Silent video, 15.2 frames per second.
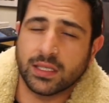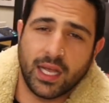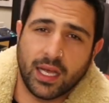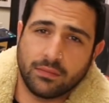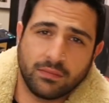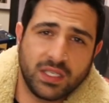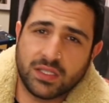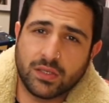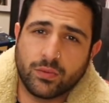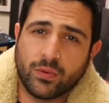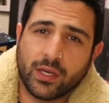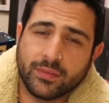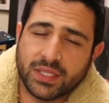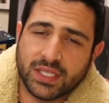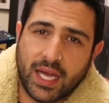Now, this is
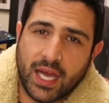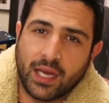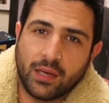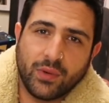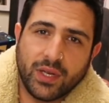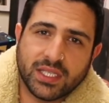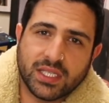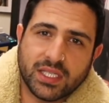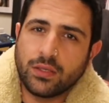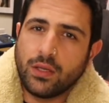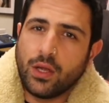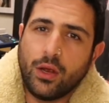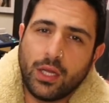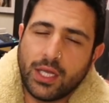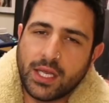what I'm saying. We're
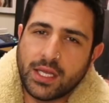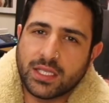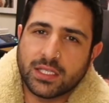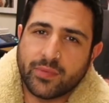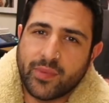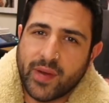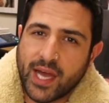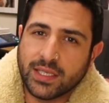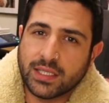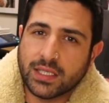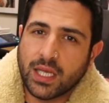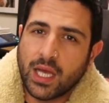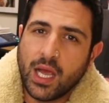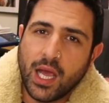still early in this space.